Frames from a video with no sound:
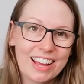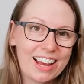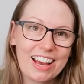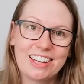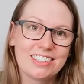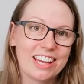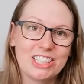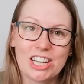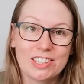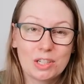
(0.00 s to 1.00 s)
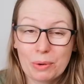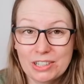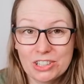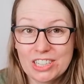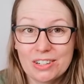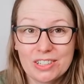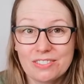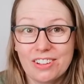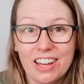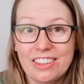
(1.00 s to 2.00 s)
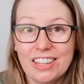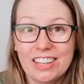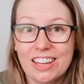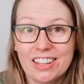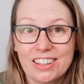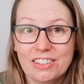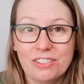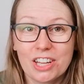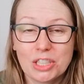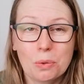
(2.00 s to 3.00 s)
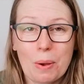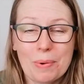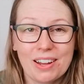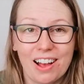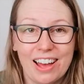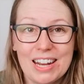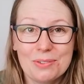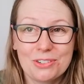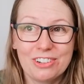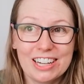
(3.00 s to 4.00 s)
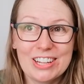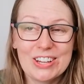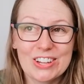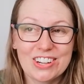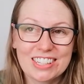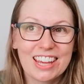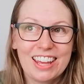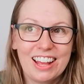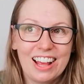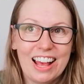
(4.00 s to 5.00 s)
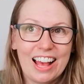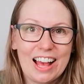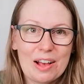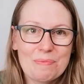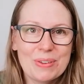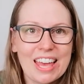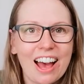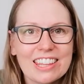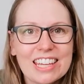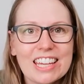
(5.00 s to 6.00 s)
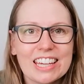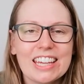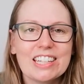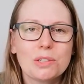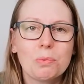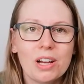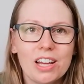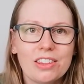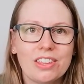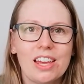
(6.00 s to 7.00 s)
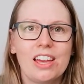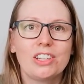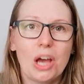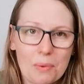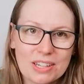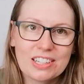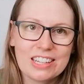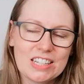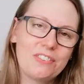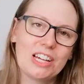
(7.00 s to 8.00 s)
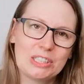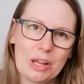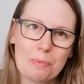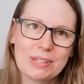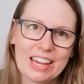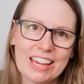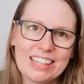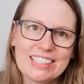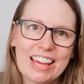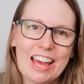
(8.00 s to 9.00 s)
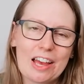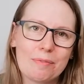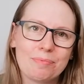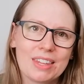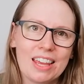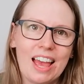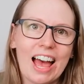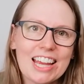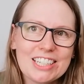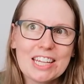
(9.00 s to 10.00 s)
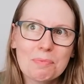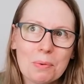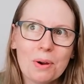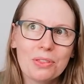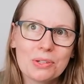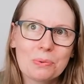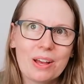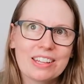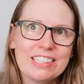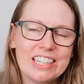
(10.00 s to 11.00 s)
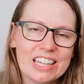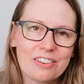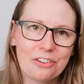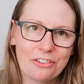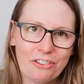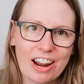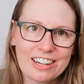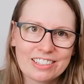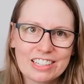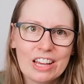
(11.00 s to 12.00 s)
and I chatted away to students via the virtual webinar, and it was really good. But yeah, I think it's worth going to these virtual open days. Actually, it can be worth as well seeing if a friend